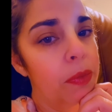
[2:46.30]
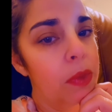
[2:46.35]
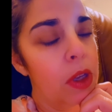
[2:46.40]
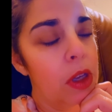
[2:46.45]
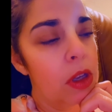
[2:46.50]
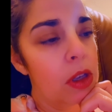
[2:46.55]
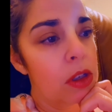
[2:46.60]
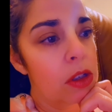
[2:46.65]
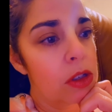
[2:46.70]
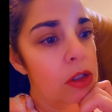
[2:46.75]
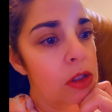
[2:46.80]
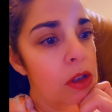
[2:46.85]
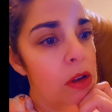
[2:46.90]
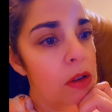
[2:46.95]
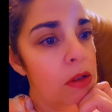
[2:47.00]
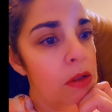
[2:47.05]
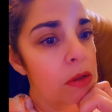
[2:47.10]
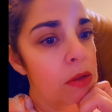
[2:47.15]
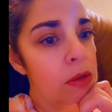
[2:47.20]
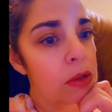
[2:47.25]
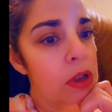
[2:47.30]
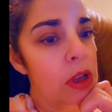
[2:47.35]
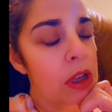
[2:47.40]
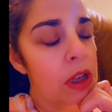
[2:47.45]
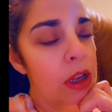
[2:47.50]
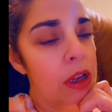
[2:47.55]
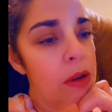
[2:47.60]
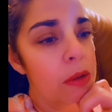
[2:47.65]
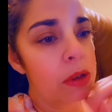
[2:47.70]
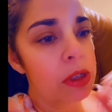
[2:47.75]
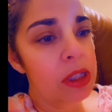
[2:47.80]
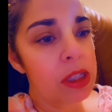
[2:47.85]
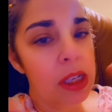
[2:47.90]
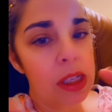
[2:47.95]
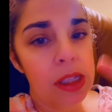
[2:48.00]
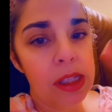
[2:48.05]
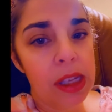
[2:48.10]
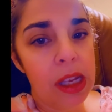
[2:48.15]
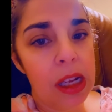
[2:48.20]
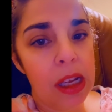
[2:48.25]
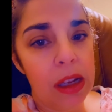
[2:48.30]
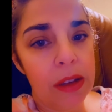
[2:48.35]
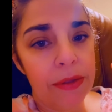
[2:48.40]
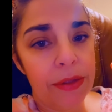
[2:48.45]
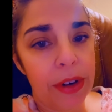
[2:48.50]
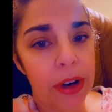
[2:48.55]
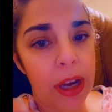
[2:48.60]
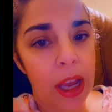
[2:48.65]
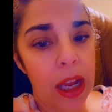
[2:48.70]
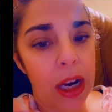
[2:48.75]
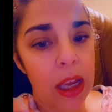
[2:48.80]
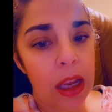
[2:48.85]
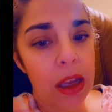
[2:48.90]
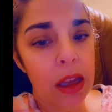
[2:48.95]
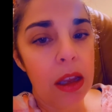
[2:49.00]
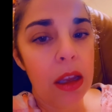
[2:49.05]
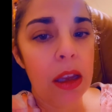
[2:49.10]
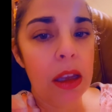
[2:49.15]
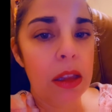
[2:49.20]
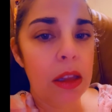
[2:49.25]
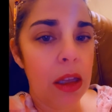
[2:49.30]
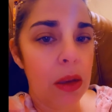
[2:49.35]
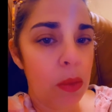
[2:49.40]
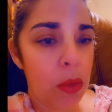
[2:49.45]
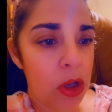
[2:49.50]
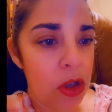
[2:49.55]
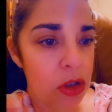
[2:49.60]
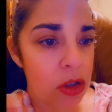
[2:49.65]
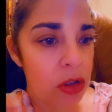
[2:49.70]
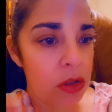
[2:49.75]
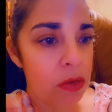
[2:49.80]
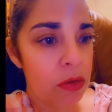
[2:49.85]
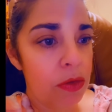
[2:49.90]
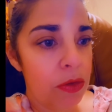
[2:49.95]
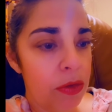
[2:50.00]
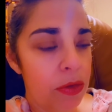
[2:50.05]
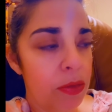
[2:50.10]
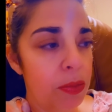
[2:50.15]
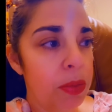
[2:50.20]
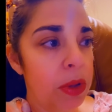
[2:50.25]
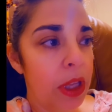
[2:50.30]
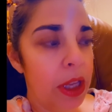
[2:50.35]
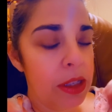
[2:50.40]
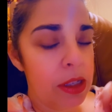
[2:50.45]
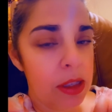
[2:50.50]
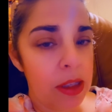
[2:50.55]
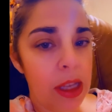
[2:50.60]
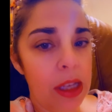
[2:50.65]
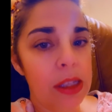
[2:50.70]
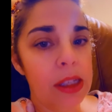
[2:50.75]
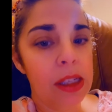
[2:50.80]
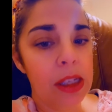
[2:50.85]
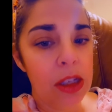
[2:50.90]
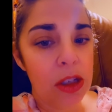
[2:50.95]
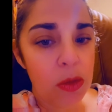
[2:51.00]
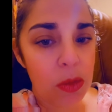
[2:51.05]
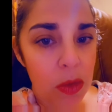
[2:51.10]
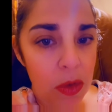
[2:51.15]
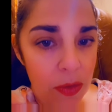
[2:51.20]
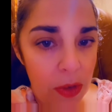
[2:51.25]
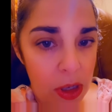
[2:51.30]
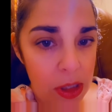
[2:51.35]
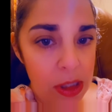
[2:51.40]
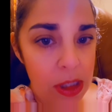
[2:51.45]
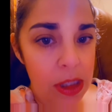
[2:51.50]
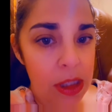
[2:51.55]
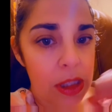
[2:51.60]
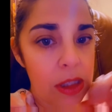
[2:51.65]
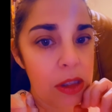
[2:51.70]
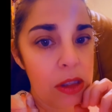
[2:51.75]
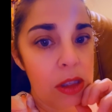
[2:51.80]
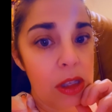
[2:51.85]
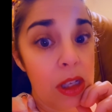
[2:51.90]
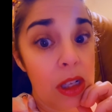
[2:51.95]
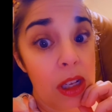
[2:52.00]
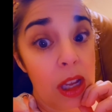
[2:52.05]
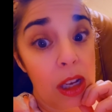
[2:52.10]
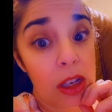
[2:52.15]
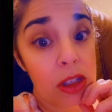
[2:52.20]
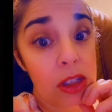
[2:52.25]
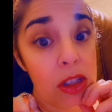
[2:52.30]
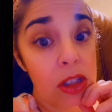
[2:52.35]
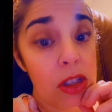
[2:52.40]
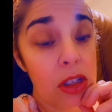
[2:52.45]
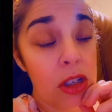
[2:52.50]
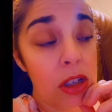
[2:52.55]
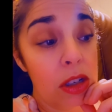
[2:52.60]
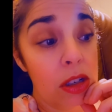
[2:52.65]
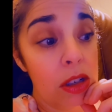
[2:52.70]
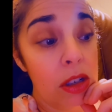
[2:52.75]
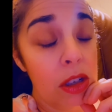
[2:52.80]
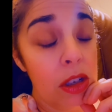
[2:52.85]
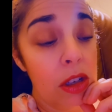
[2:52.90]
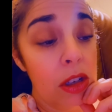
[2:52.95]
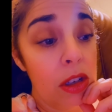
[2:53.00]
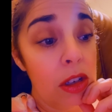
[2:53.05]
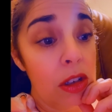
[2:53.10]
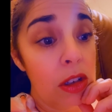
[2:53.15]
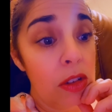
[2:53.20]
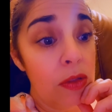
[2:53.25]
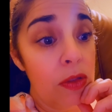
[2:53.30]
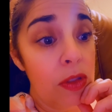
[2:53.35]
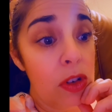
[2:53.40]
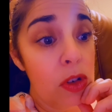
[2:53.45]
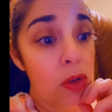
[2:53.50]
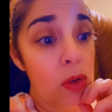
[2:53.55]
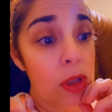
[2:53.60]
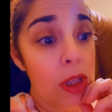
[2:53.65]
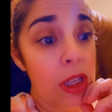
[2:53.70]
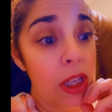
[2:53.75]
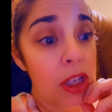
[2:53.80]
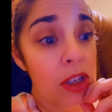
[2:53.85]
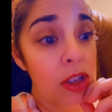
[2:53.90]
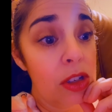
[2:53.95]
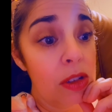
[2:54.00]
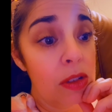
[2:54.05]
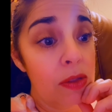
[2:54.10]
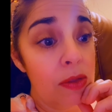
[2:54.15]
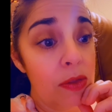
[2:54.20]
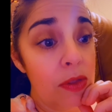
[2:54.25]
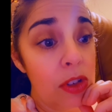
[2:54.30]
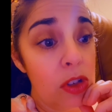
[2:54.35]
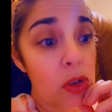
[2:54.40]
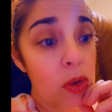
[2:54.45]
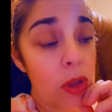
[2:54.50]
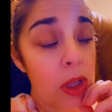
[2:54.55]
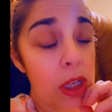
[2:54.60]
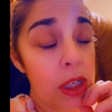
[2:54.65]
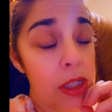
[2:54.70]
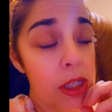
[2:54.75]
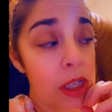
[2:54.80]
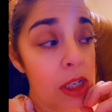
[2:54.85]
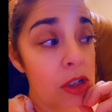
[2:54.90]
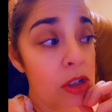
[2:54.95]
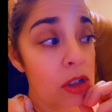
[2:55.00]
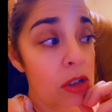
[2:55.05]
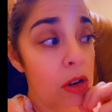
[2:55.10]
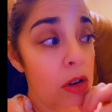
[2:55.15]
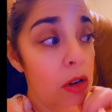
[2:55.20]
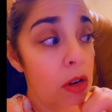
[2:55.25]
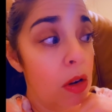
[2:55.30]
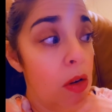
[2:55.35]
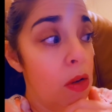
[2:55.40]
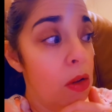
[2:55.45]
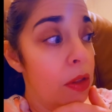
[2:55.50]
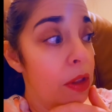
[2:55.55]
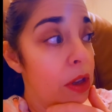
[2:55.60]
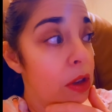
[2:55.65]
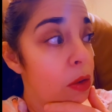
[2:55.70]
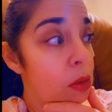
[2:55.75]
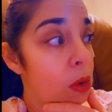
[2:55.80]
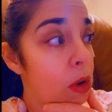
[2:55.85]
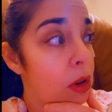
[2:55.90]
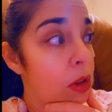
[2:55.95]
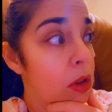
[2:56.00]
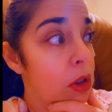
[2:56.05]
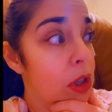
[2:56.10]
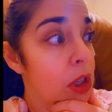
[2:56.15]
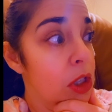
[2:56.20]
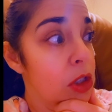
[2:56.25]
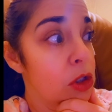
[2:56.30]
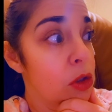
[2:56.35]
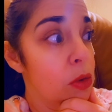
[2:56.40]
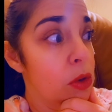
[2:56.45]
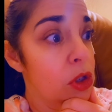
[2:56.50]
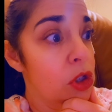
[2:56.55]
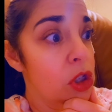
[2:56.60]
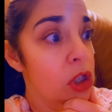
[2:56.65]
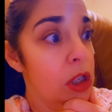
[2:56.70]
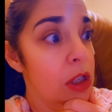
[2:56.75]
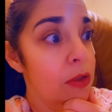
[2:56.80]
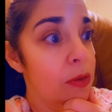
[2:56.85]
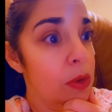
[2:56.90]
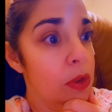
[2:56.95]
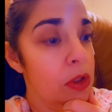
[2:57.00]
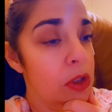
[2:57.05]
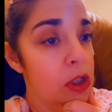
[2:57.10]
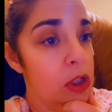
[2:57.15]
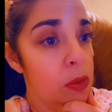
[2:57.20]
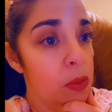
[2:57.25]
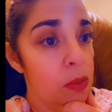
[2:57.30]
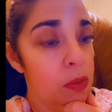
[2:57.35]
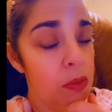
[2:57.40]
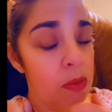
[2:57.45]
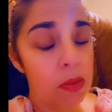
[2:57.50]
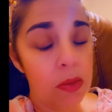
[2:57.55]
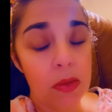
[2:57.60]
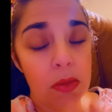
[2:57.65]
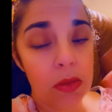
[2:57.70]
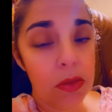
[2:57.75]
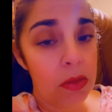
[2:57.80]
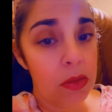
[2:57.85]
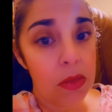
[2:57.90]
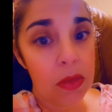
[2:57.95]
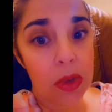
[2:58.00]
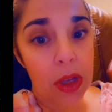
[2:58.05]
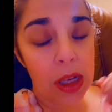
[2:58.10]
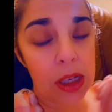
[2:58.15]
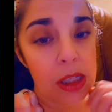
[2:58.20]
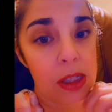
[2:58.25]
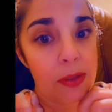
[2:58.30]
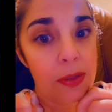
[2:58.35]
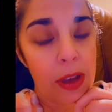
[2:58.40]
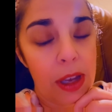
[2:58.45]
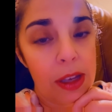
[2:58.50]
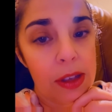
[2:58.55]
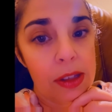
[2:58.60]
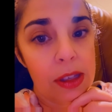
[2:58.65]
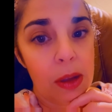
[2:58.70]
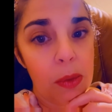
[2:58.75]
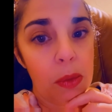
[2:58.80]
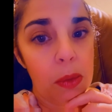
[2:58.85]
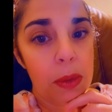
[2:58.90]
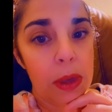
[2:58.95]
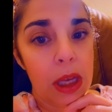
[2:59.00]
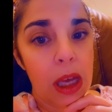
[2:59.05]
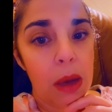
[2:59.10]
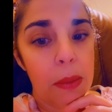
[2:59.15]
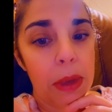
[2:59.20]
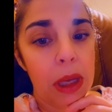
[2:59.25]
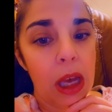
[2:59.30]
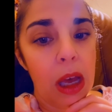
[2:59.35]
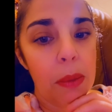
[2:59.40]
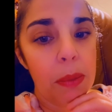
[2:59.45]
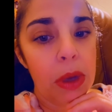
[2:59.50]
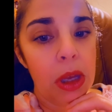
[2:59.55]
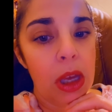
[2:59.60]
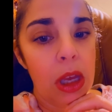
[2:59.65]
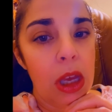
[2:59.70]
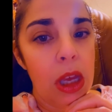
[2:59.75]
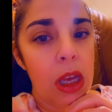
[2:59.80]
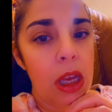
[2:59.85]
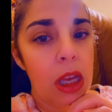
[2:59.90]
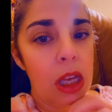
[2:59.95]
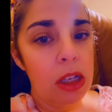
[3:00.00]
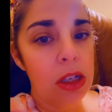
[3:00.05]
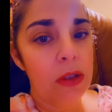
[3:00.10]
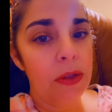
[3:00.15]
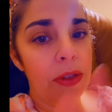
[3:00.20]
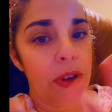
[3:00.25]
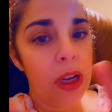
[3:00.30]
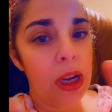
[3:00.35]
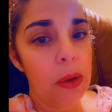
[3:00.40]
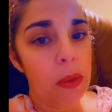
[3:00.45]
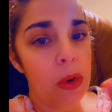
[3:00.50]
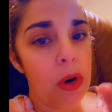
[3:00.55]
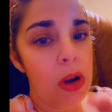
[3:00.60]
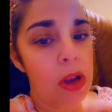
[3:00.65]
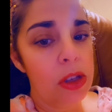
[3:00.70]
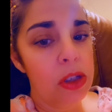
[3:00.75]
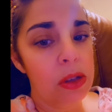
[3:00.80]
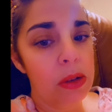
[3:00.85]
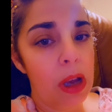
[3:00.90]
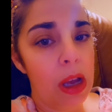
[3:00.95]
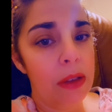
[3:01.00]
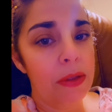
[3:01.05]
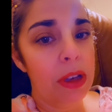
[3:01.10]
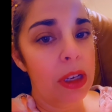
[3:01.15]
So I always say set it and forget it. And then once you've planted that seed, you move on to the next visualization or goal that you are looking to achieve with this next phase that will be coming up. And don't forget, we're also having a